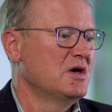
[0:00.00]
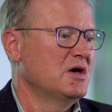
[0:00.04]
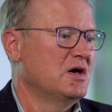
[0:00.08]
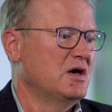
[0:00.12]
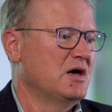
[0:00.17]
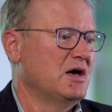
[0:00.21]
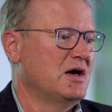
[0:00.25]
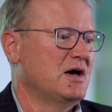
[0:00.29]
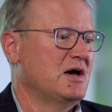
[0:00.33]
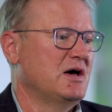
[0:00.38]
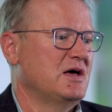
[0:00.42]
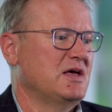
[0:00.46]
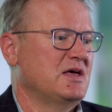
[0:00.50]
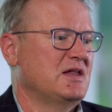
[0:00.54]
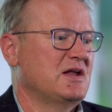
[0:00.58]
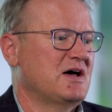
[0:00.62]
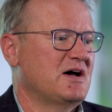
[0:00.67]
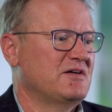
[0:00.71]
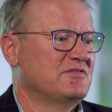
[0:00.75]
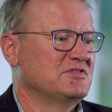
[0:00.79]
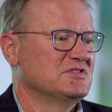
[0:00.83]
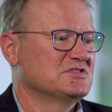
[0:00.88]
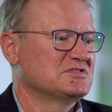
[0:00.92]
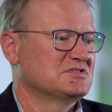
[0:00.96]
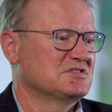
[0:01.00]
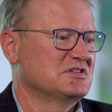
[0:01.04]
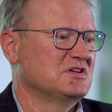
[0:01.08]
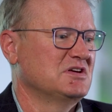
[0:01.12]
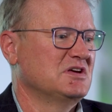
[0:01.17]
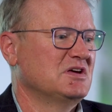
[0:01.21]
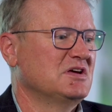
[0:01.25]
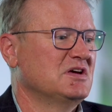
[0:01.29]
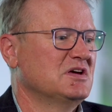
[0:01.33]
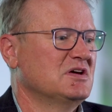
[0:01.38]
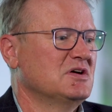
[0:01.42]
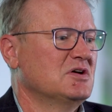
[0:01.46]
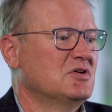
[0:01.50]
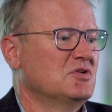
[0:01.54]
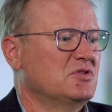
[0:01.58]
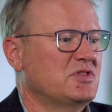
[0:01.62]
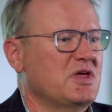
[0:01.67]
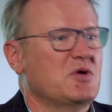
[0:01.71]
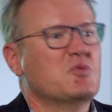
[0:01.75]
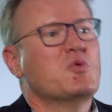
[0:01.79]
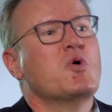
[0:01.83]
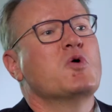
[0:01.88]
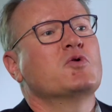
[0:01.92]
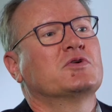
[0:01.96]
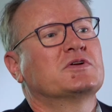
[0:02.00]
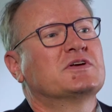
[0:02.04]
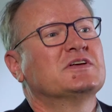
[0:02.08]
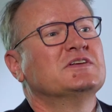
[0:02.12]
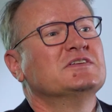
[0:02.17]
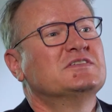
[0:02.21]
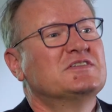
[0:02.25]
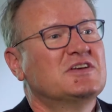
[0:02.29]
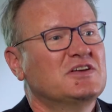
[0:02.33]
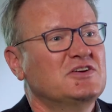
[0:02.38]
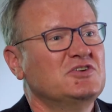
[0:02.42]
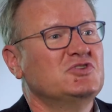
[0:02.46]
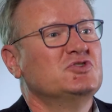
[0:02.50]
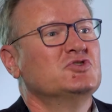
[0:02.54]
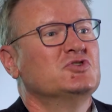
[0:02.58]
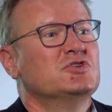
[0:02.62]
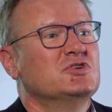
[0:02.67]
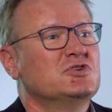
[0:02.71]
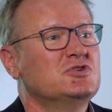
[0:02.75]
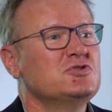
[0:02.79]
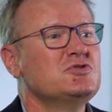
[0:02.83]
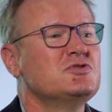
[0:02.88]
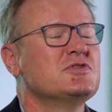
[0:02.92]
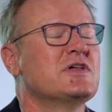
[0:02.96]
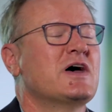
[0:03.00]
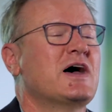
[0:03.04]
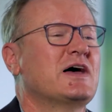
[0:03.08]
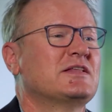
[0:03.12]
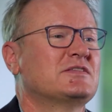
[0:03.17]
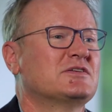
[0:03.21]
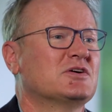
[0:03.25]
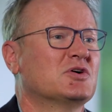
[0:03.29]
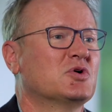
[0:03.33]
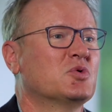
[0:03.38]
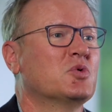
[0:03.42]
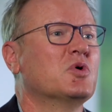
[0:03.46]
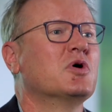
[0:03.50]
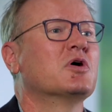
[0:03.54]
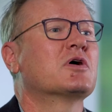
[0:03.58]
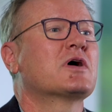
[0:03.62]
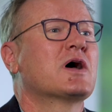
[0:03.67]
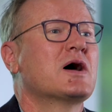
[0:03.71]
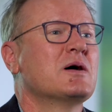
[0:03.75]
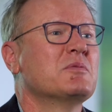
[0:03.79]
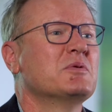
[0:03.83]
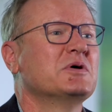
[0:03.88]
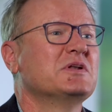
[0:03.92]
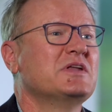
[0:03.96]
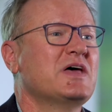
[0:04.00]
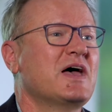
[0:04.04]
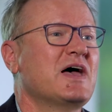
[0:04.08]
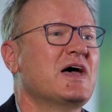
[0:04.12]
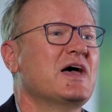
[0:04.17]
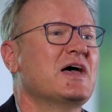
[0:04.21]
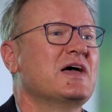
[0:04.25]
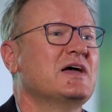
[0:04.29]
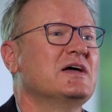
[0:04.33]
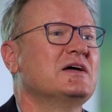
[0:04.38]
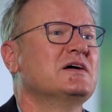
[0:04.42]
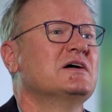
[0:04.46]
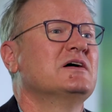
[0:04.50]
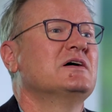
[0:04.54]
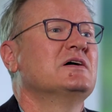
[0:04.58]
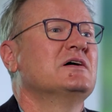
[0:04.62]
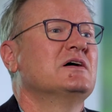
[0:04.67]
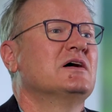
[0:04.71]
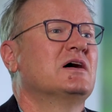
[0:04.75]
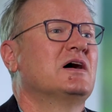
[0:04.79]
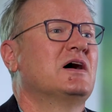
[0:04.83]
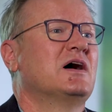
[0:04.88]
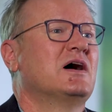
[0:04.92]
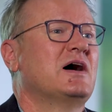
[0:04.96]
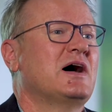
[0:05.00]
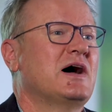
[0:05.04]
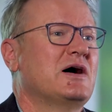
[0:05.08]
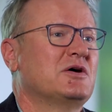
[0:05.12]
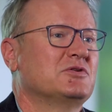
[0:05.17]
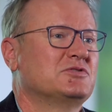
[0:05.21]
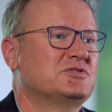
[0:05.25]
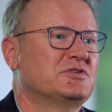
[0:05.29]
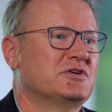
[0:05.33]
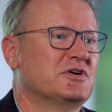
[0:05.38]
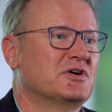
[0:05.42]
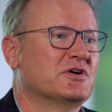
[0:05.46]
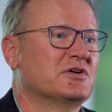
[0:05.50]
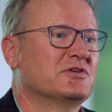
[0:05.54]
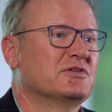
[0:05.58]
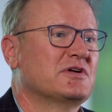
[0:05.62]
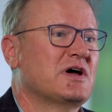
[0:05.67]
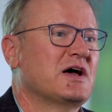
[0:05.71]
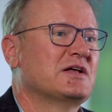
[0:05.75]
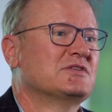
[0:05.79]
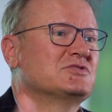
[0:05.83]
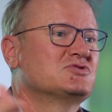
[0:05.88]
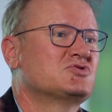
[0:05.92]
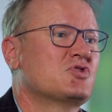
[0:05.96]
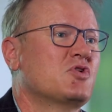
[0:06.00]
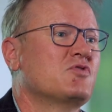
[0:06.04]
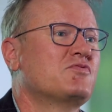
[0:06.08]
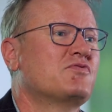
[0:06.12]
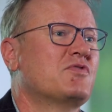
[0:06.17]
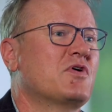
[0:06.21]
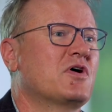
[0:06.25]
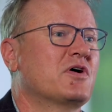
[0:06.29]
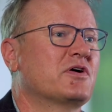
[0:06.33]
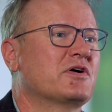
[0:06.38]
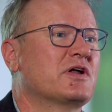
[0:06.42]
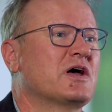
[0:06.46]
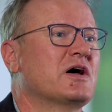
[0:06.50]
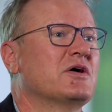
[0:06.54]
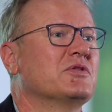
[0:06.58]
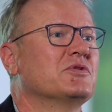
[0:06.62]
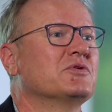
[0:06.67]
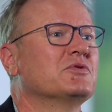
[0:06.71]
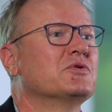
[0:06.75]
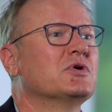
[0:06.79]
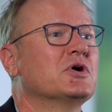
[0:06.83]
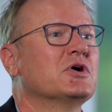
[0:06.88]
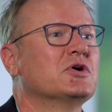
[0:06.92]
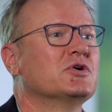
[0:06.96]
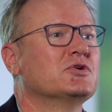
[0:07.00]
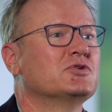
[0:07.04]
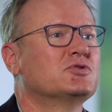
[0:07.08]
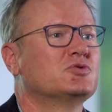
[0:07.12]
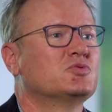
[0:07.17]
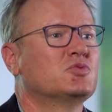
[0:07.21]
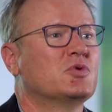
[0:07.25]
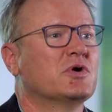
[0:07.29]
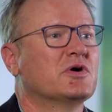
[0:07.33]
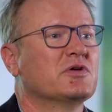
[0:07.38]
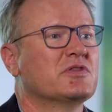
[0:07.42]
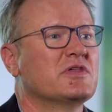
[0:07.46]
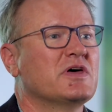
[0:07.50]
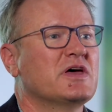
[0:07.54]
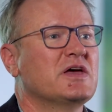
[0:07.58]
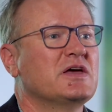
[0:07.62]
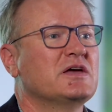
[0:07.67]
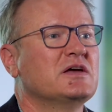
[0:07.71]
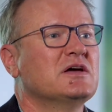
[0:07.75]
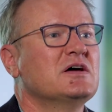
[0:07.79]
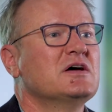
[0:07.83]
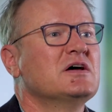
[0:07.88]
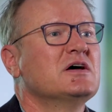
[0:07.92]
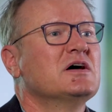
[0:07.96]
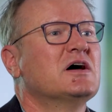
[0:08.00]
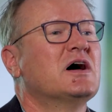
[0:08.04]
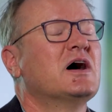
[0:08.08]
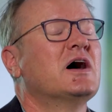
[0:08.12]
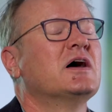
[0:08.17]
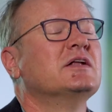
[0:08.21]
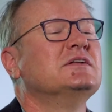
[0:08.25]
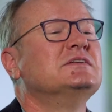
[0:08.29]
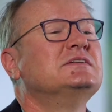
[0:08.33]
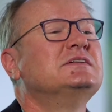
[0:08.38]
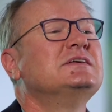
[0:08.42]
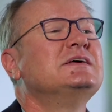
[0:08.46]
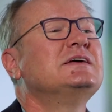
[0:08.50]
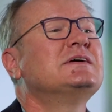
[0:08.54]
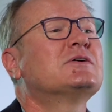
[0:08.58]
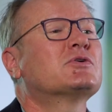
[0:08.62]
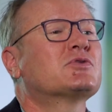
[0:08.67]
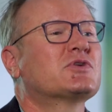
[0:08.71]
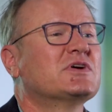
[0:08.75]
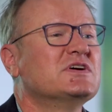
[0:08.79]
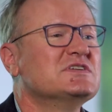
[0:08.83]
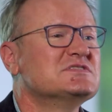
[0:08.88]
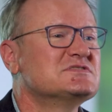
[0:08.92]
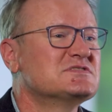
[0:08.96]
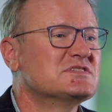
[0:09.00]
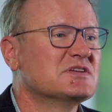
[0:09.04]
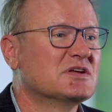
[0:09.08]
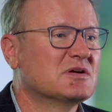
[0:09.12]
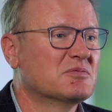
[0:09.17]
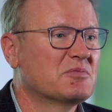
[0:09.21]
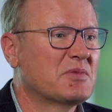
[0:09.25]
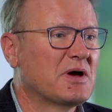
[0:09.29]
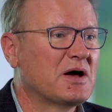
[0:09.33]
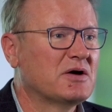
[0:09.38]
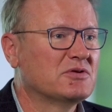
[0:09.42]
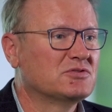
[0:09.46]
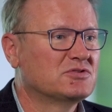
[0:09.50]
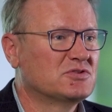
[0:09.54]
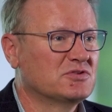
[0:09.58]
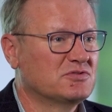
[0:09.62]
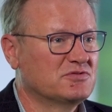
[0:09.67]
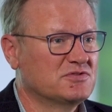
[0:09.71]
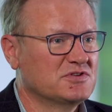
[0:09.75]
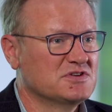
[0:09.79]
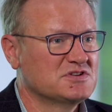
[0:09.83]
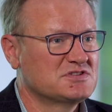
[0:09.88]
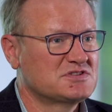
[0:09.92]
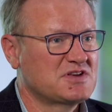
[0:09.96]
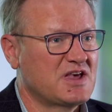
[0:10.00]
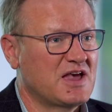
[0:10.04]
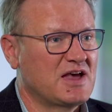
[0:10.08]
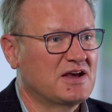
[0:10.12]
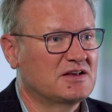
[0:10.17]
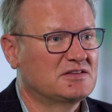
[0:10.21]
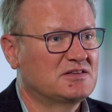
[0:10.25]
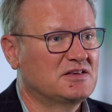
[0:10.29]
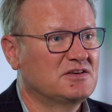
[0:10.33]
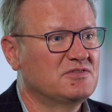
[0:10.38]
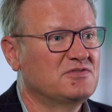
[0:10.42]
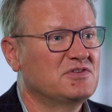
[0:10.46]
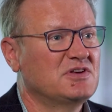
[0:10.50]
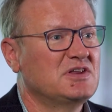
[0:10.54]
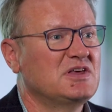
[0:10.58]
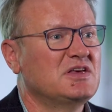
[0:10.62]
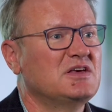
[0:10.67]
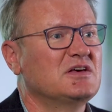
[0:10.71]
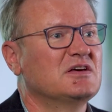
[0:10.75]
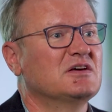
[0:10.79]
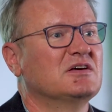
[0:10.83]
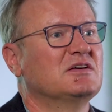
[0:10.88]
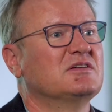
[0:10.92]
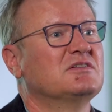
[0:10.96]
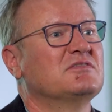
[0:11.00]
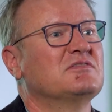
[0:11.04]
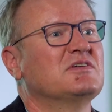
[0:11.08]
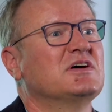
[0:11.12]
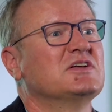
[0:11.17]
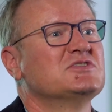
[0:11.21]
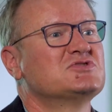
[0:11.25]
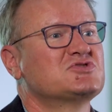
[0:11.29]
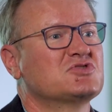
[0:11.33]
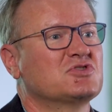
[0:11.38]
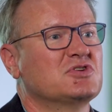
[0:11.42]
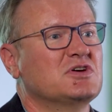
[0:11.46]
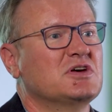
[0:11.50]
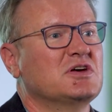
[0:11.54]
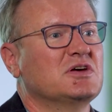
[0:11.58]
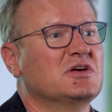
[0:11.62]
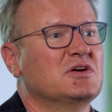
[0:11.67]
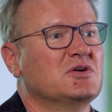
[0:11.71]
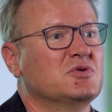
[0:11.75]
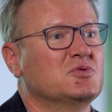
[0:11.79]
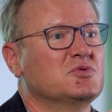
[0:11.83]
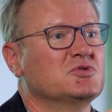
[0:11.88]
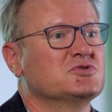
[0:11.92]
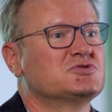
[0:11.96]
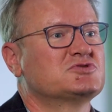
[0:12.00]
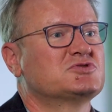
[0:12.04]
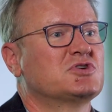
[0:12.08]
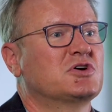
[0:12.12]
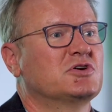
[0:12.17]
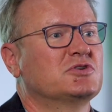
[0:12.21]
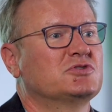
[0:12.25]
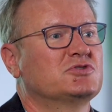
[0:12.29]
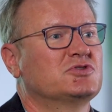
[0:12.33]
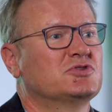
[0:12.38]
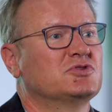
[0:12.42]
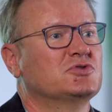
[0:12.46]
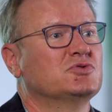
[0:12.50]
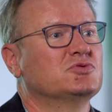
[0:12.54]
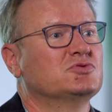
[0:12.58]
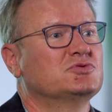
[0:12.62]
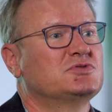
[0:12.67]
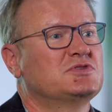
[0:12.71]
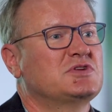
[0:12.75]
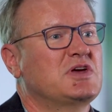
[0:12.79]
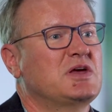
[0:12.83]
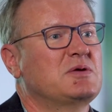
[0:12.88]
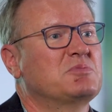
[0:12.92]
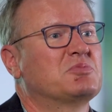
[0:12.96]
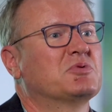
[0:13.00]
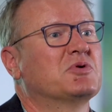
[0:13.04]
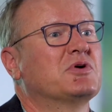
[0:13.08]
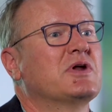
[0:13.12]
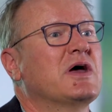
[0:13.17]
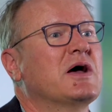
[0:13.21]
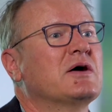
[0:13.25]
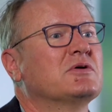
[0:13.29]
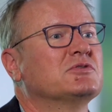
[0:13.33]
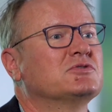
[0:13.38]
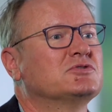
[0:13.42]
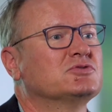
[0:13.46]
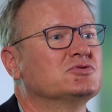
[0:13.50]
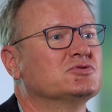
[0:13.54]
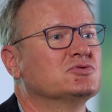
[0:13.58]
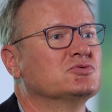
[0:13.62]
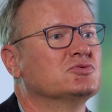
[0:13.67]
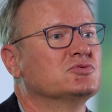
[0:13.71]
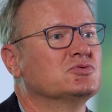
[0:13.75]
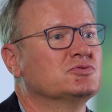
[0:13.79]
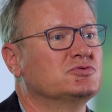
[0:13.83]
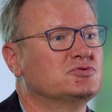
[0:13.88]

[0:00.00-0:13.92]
And obviously, they won't continue to do that. There will come a day out there not so far down the road where they decrease the amount of this activity, and eventually it will start to taper down to